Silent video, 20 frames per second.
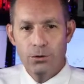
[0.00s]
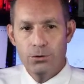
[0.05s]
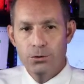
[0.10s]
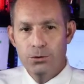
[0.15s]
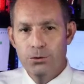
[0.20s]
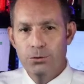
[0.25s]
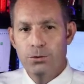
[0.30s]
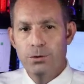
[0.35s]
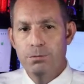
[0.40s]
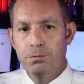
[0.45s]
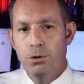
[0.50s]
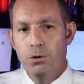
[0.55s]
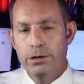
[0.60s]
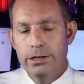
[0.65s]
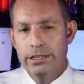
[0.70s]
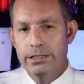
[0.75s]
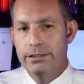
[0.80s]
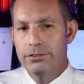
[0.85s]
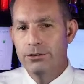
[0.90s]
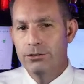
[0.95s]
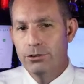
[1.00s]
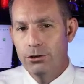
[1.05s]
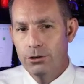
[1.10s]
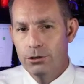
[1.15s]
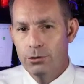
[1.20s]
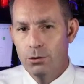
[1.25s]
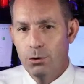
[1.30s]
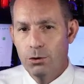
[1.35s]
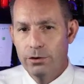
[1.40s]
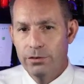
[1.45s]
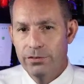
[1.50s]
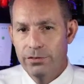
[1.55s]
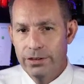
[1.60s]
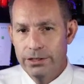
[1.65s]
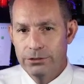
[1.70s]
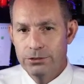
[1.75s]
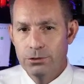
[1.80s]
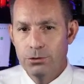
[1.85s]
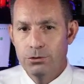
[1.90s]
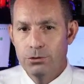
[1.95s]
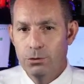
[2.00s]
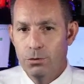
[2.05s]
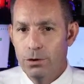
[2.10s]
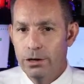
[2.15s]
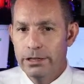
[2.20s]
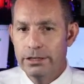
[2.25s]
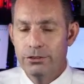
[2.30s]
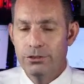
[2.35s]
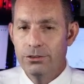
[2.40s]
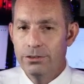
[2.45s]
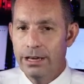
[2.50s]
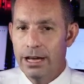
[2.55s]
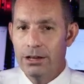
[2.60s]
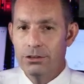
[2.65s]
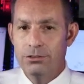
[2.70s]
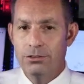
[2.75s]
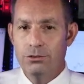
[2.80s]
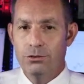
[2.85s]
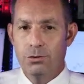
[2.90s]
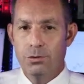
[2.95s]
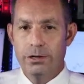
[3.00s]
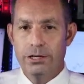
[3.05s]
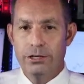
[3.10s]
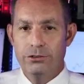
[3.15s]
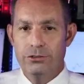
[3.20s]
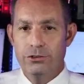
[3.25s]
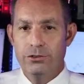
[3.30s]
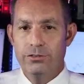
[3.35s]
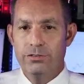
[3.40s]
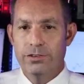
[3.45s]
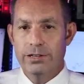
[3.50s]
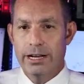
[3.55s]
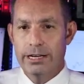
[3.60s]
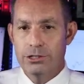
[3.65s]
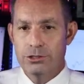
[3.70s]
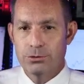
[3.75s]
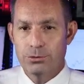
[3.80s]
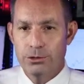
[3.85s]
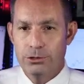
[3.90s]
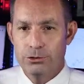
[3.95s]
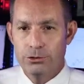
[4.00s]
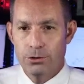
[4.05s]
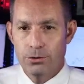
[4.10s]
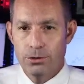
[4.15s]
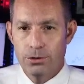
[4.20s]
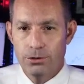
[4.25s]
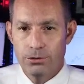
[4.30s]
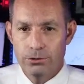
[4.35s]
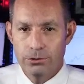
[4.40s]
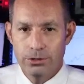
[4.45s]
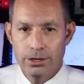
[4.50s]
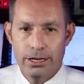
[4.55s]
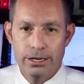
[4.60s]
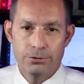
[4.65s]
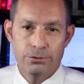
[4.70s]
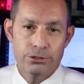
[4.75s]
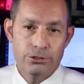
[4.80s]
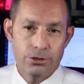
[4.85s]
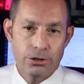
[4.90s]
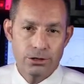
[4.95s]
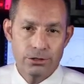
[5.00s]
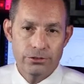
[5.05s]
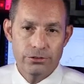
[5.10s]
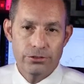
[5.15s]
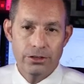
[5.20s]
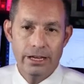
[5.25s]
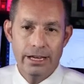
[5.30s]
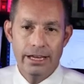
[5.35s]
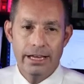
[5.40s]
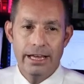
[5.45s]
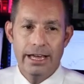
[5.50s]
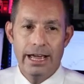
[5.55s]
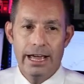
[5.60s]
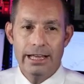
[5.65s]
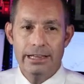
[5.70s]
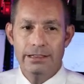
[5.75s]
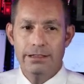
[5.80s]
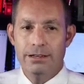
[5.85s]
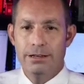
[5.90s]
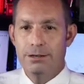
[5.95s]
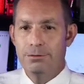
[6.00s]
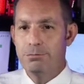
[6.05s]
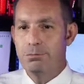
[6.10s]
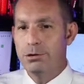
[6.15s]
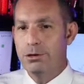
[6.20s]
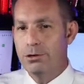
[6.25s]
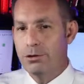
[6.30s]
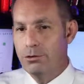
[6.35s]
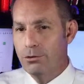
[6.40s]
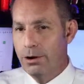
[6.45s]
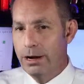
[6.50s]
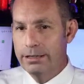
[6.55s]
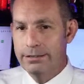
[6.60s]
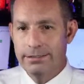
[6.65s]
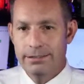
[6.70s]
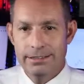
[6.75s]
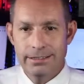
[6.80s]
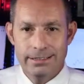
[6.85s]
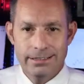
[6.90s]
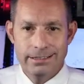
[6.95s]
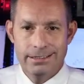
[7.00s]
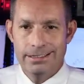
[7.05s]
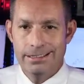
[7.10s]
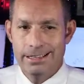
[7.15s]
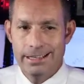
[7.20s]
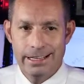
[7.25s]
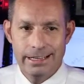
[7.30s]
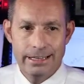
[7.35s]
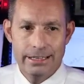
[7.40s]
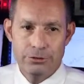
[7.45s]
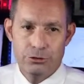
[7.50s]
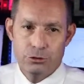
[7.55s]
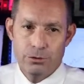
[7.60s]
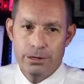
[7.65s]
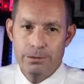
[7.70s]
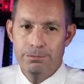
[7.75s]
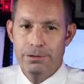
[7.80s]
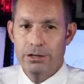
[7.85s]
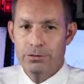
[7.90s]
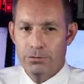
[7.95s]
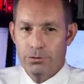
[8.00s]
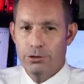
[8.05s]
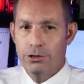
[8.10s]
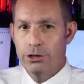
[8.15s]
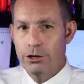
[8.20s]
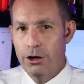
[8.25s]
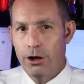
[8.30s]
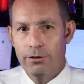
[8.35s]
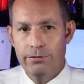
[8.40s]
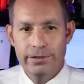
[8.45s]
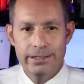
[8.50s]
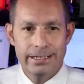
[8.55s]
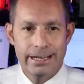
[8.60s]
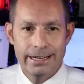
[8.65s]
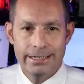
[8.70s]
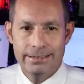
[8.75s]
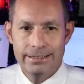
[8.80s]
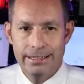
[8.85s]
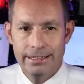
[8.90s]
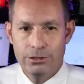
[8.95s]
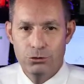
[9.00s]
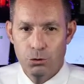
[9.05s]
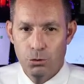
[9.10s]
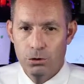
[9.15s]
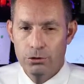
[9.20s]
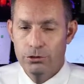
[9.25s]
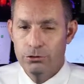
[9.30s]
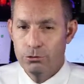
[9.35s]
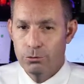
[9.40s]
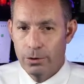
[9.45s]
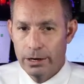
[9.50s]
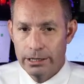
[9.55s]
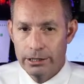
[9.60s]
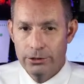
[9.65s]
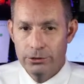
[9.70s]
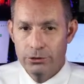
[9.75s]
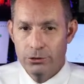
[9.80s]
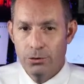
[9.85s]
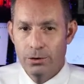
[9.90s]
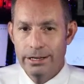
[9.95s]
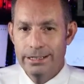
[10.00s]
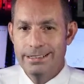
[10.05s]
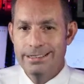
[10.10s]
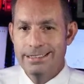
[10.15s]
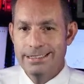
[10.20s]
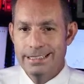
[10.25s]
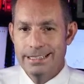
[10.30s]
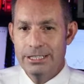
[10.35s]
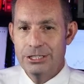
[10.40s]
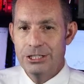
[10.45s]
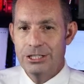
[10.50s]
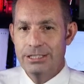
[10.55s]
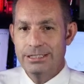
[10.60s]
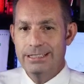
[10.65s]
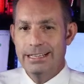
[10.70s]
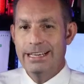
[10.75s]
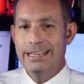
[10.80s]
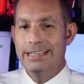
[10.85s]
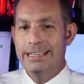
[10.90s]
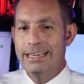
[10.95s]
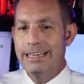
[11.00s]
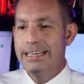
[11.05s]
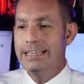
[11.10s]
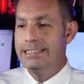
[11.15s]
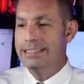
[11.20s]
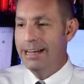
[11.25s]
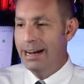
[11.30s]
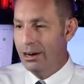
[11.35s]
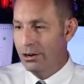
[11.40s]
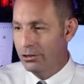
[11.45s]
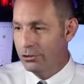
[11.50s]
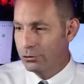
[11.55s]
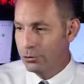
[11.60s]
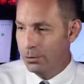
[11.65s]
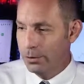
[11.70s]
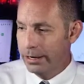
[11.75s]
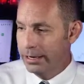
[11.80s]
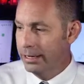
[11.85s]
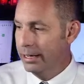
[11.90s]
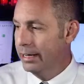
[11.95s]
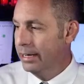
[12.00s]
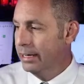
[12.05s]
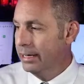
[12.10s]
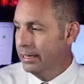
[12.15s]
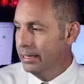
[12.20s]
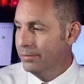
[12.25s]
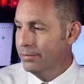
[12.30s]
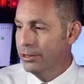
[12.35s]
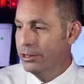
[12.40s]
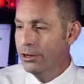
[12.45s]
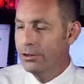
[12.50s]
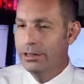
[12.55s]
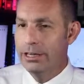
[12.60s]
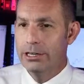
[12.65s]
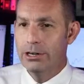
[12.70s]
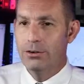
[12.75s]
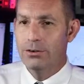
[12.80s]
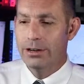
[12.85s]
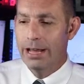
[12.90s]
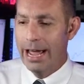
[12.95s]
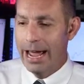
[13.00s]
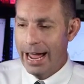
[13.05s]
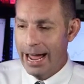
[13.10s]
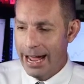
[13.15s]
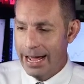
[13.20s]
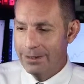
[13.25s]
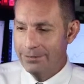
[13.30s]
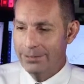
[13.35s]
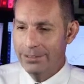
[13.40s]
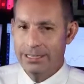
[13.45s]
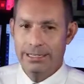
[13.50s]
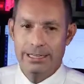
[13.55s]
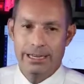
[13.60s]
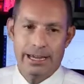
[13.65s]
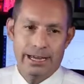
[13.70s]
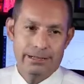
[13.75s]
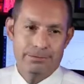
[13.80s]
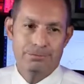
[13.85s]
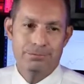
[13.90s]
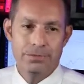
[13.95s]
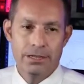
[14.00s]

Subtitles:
reported its third quarter fiscal 2022 financial results and the progress in the treatment for the COVID-19 towards its regulatory decisions in key territory, even though they don't have it yet.